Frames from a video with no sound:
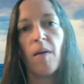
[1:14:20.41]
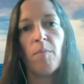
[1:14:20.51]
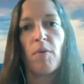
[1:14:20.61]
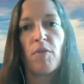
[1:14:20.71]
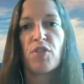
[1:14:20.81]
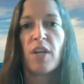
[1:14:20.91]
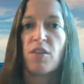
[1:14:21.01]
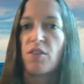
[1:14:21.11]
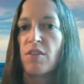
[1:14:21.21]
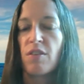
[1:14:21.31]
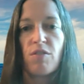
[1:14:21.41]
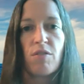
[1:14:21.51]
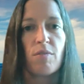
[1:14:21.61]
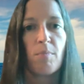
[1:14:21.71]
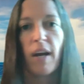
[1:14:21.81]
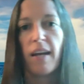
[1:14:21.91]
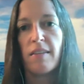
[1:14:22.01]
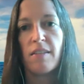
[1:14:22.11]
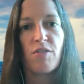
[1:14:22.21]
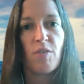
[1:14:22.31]
both changes in prey
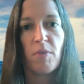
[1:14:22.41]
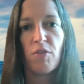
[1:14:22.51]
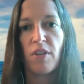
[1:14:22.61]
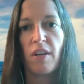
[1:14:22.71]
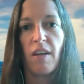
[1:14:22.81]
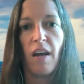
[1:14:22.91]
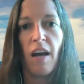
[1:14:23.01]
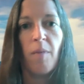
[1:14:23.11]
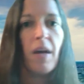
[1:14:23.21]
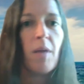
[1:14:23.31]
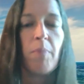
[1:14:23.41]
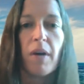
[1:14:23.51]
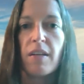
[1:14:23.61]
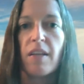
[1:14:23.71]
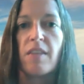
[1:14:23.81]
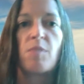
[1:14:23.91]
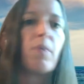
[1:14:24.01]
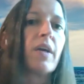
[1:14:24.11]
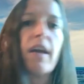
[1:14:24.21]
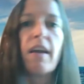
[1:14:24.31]
distribution and abundance,
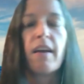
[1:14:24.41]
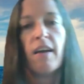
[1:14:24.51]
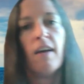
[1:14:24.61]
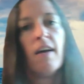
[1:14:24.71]
bringing,